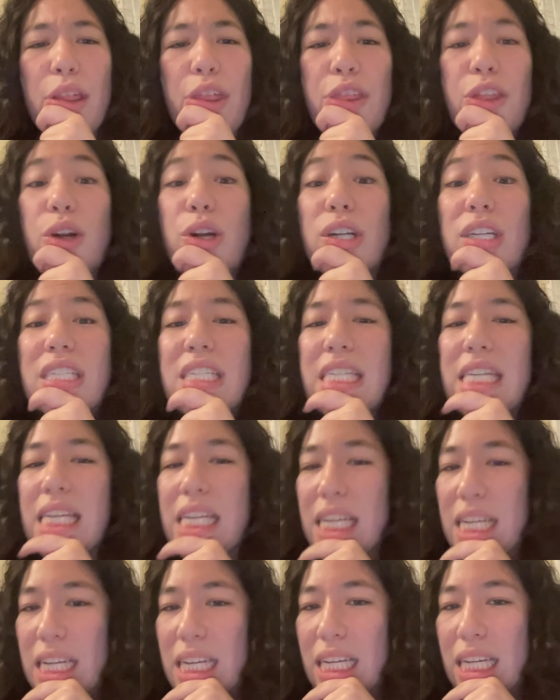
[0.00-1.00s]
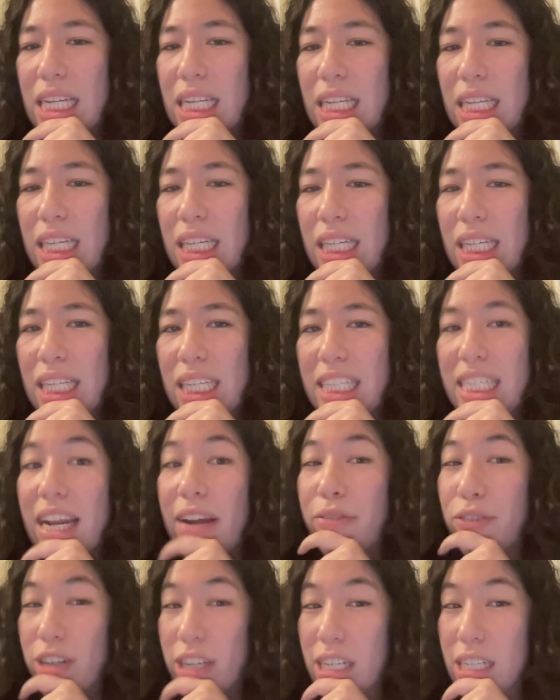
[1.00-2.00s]
13
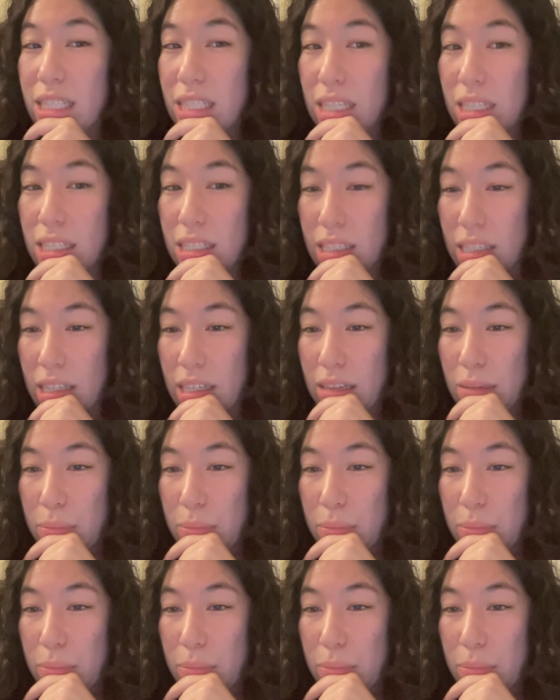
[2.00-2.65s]
never existed